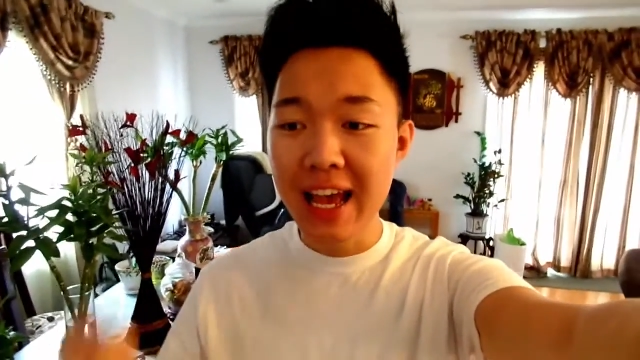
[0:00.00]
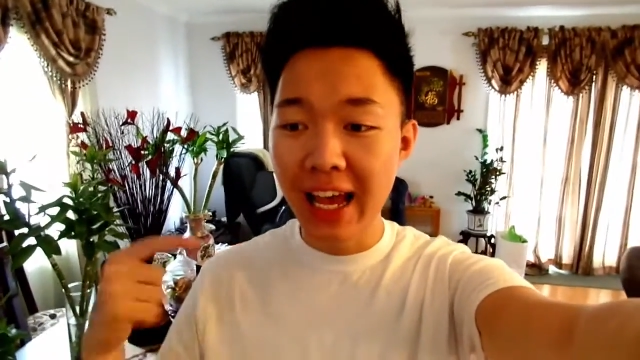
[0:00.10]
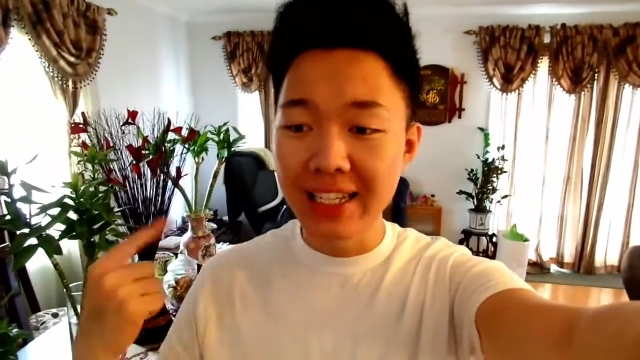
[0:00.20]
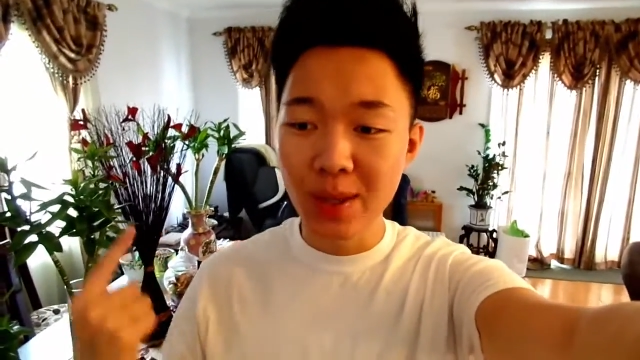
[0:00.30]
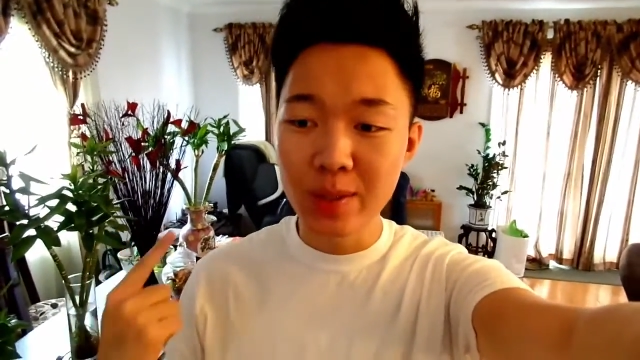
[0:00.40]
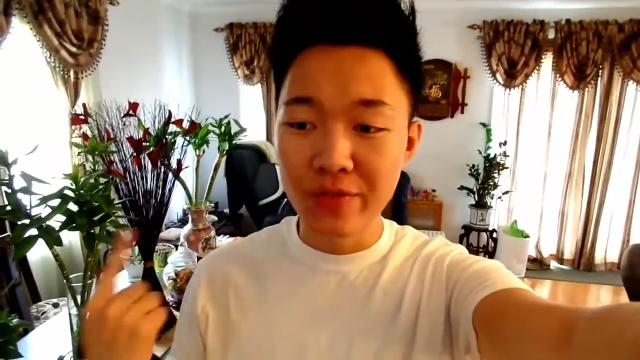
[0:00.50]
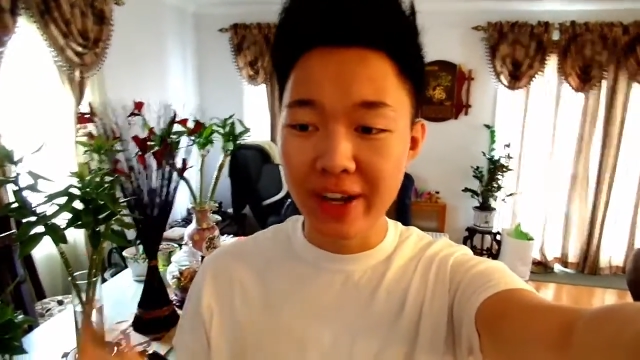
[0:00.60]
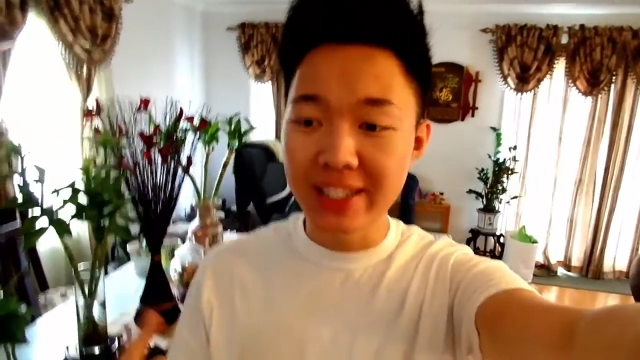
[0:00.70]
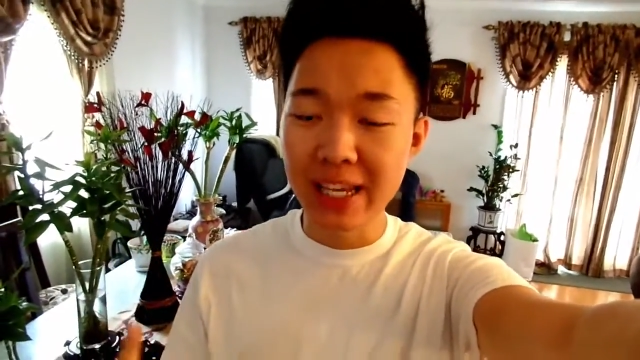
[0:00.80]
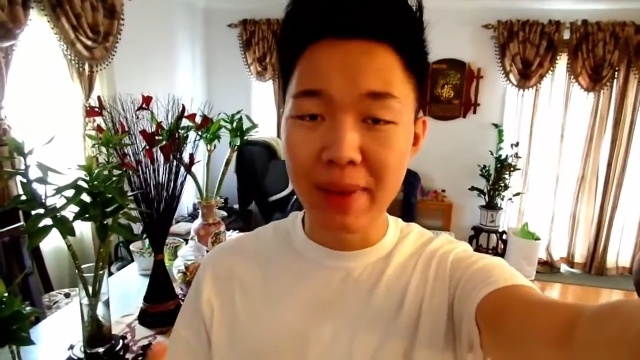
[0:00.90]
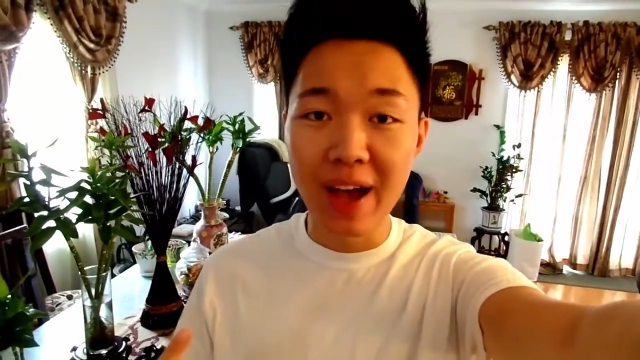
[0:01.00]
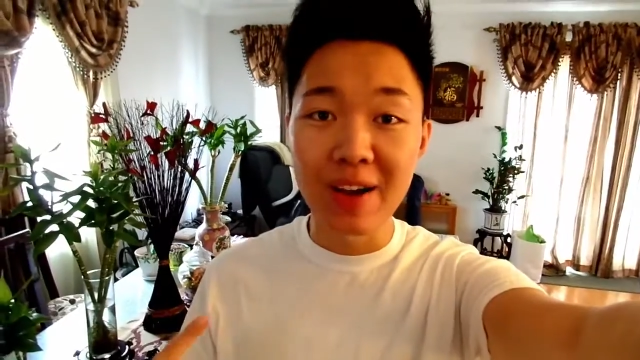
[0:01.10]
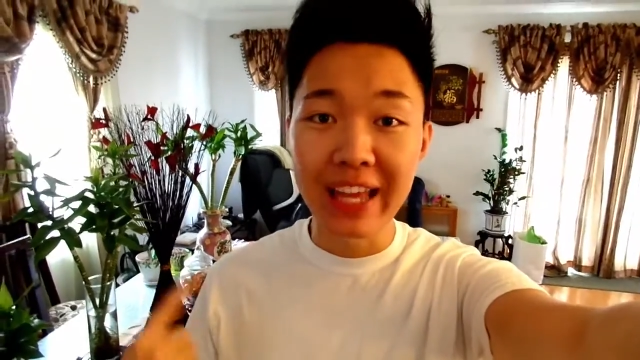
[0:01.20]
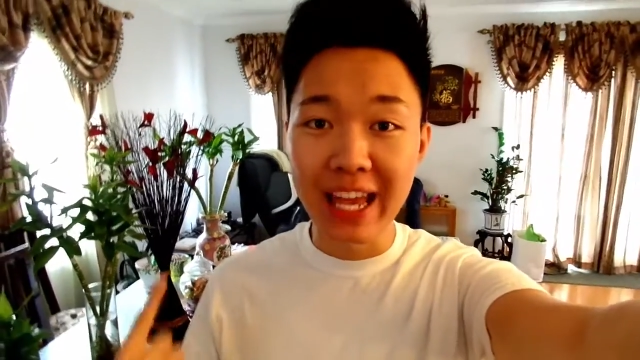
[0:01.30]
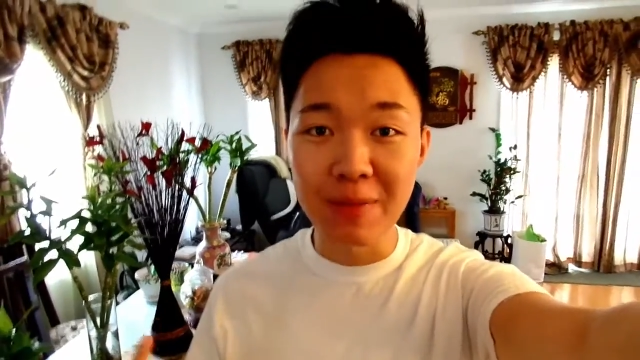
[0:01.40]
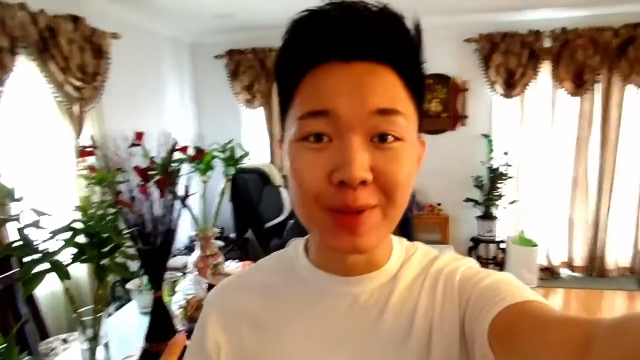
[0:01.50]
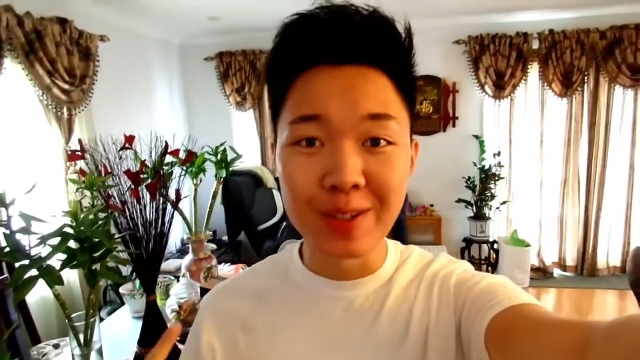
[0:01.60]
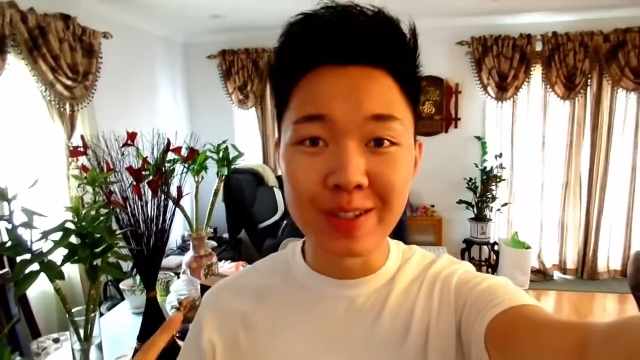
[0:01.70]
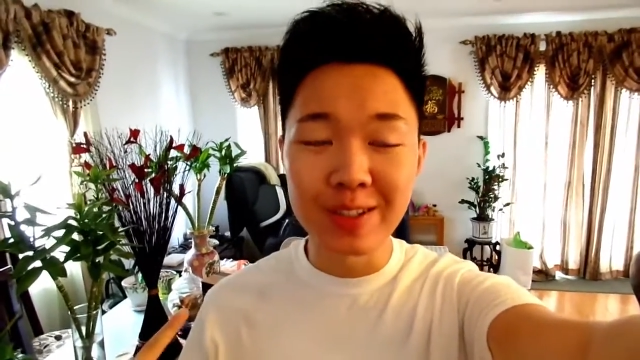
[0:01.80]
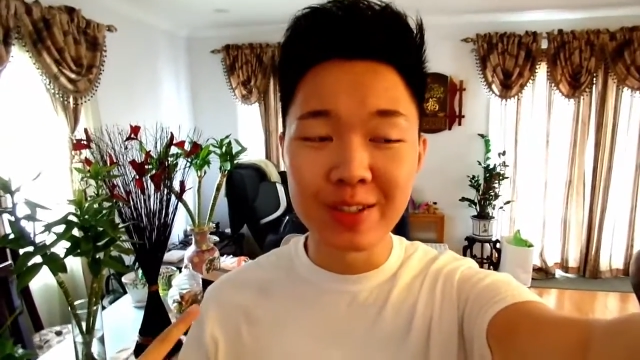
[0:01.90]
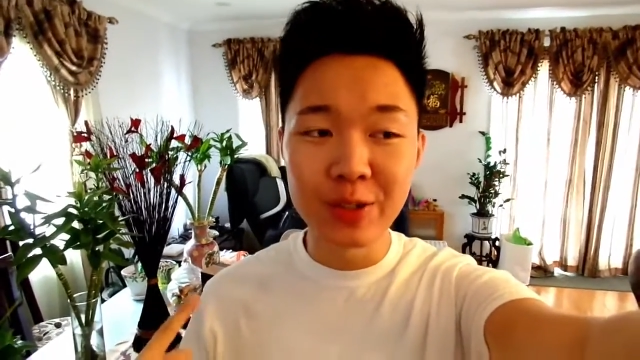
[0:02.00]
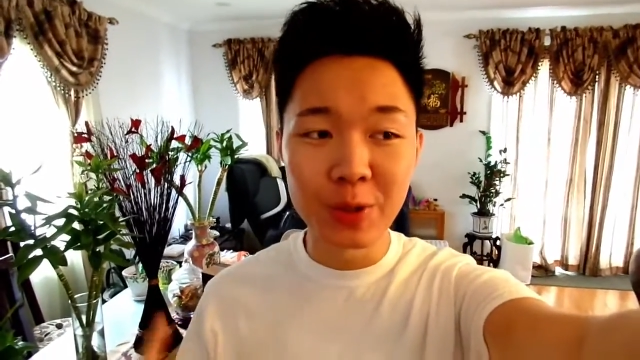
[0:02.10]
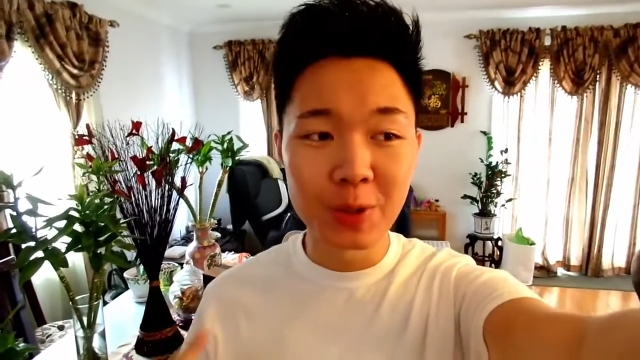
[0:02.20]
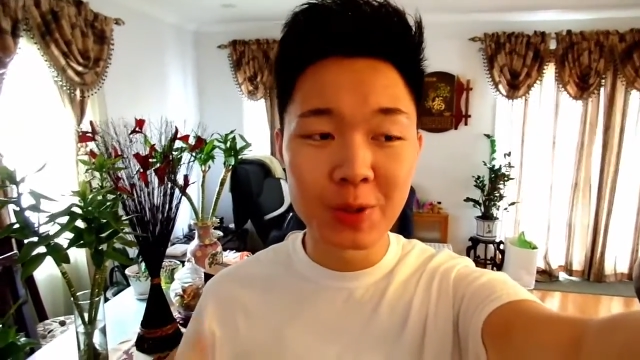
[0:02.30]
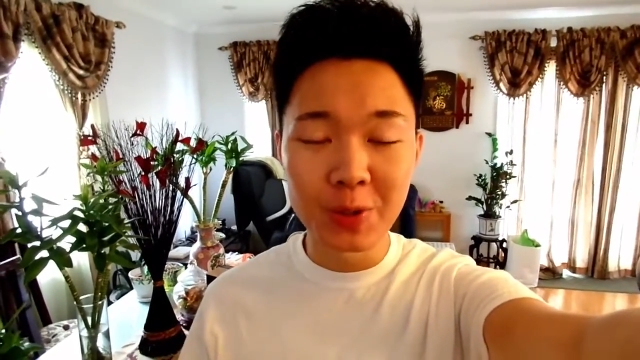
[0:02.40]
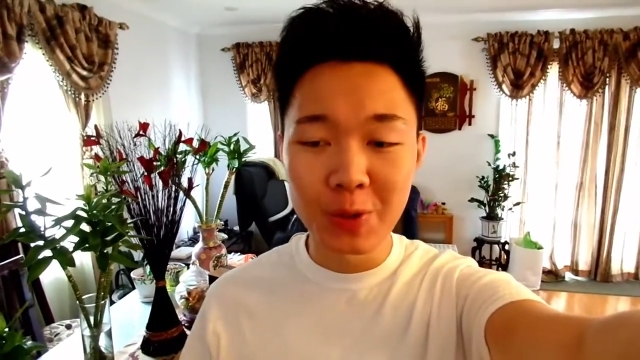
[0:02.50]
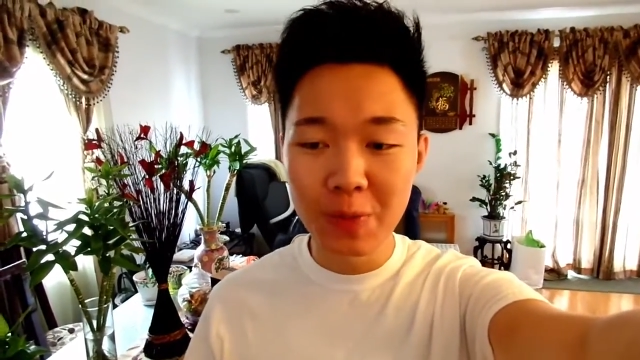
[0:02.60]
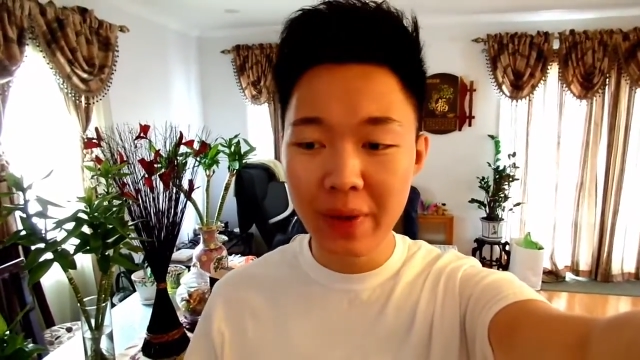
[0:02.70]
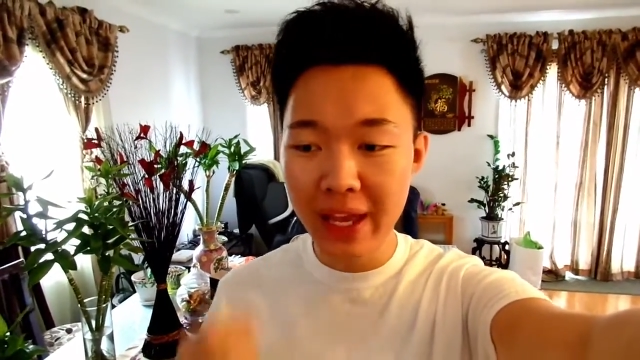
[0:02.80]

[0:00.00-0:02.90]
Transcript: as I was ranting about how Campbell noodle soup